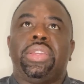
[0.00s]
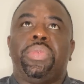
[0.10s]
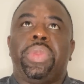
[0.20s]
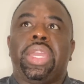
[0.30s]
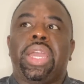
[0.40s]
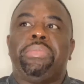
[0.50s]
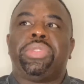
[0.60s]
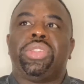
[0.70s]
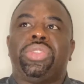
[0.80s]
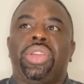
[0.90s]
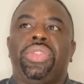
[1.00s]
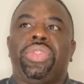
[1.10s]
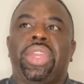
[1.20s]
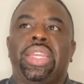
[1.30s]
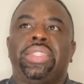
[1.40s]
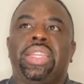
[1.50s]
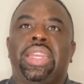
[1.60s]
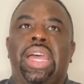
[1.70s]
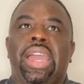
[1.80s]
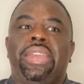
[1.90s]
when it comes to certain things in
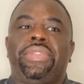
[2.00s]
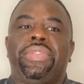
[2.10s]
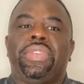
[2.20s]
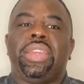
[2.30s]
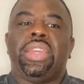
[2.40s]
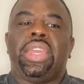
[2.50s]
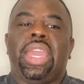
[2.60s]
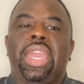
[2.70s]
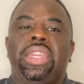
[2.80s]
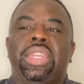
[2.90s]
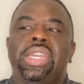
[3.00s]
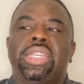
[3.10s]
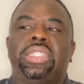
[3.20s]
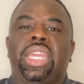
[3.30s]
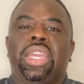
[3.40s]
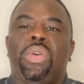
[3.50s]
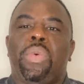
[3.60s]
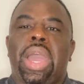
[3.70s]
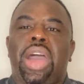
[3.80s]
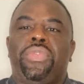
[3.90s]
life, it does take a
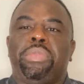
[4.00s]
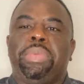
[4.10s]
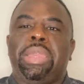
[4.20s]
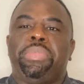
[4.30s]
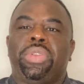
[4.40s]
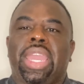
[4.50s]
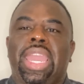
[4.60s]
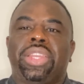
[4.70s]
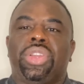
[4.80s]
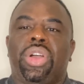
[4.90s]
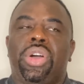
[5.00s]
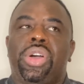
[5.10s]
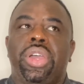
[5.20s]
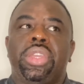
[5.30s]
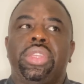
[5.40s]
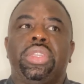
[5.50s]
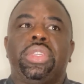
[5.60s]
while for people to catch on.